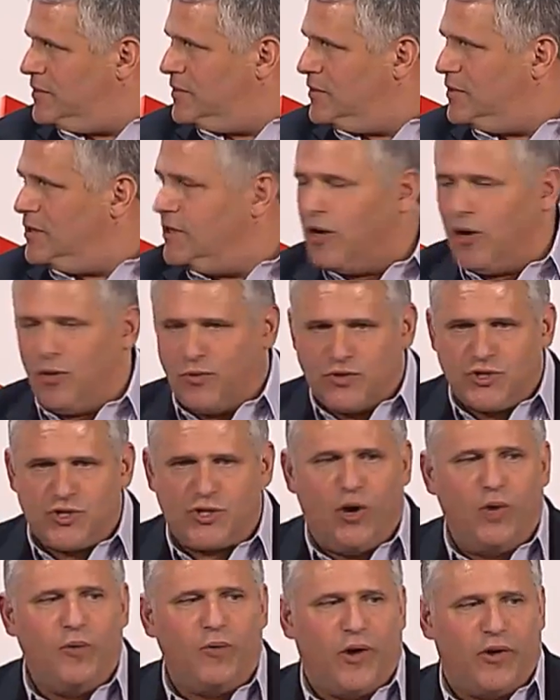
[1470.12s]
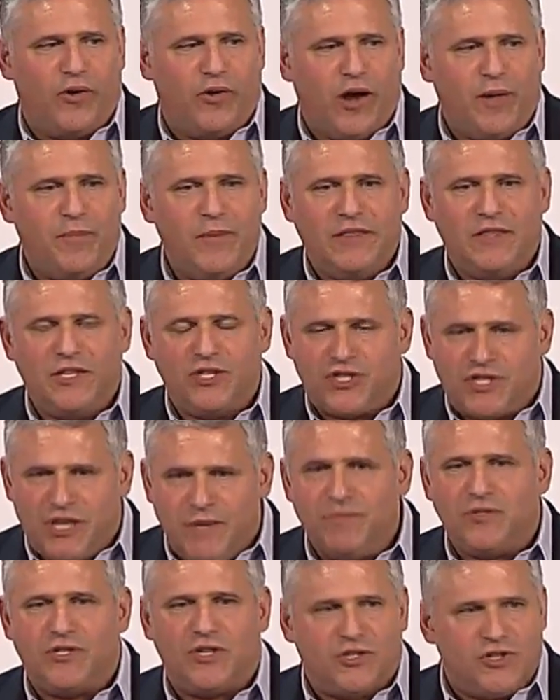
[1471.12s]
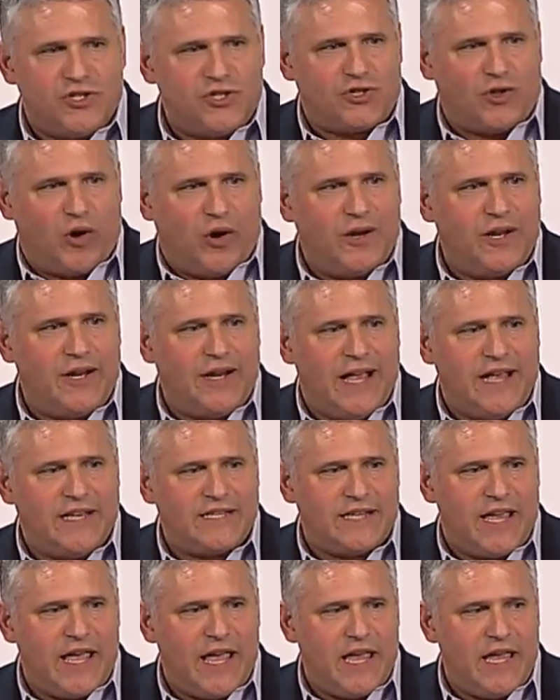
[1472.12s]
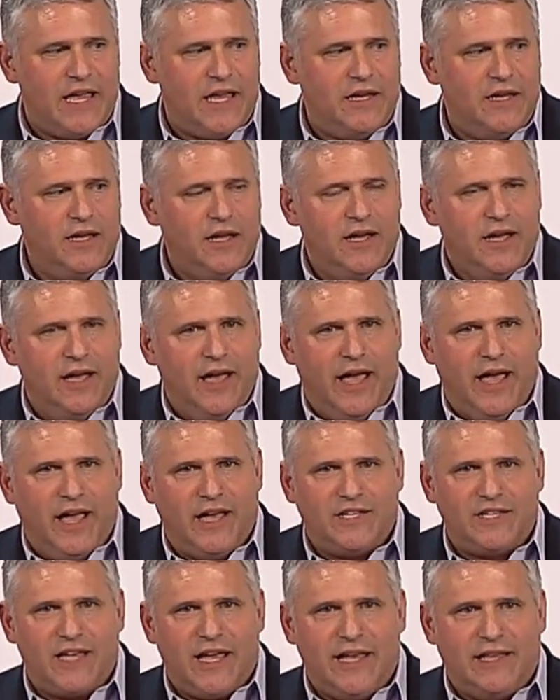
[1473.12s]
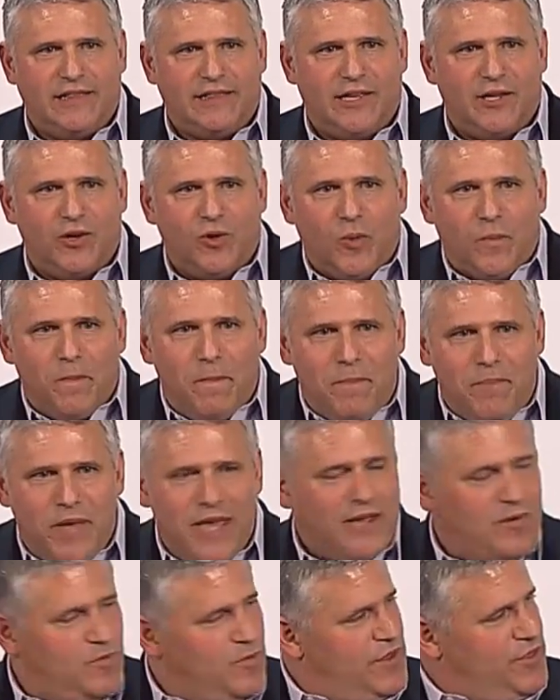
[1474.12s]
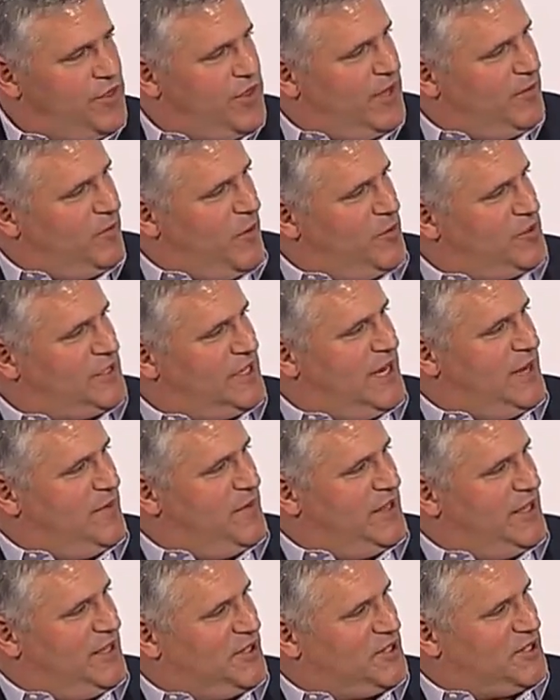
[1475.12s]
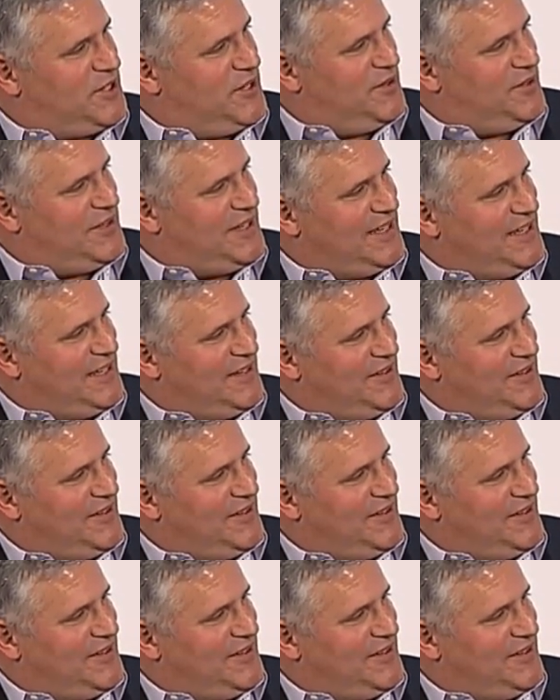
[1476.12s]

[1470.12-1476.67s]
showrunner. I mean, The Simpsons started as a little bit within, what was the name of that show? The